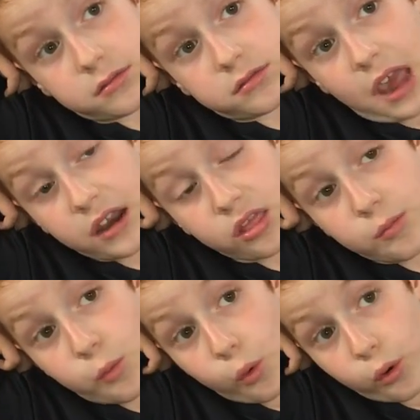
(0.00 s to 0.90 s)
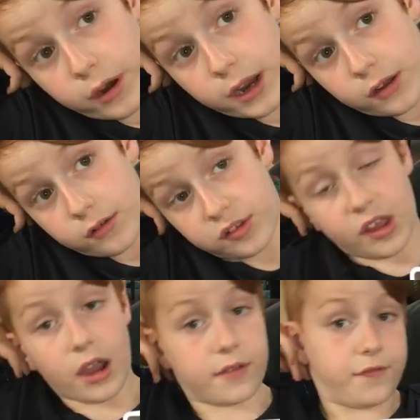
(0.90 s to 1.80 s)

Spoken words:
10 in the morning, sign a